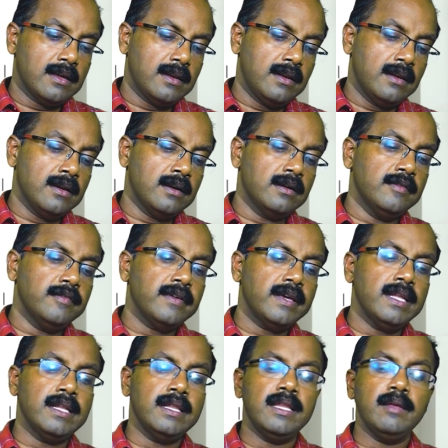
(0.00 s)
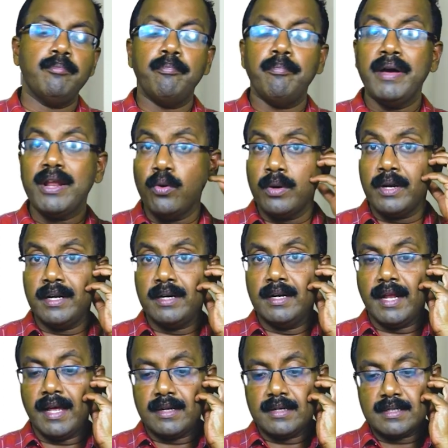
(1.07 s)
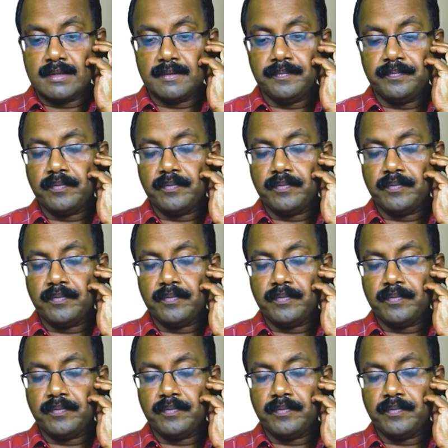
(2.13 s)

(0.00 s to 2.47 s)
nerve in the parotid gland?